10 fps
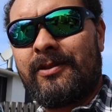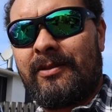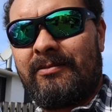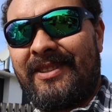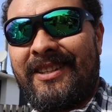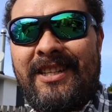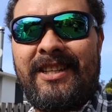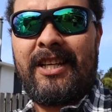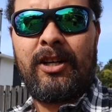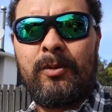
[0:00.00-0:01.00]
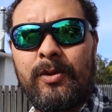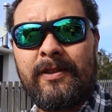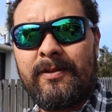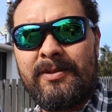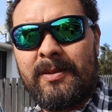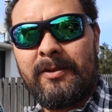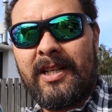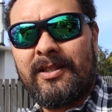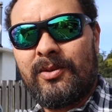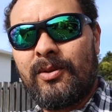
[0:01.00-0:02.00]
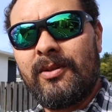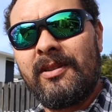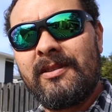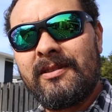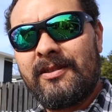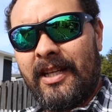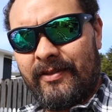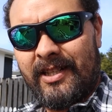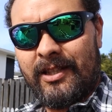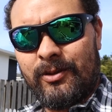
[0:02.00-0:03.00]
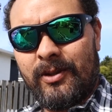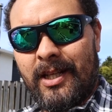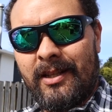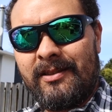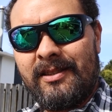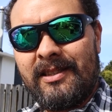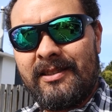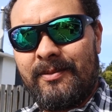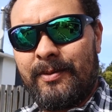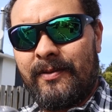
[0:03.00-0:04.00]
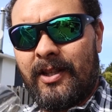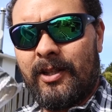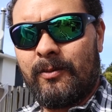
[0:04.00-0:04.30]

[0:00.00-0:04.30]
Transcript: You can either get hot water from somewhere else, or you have to take a cooker to provide hot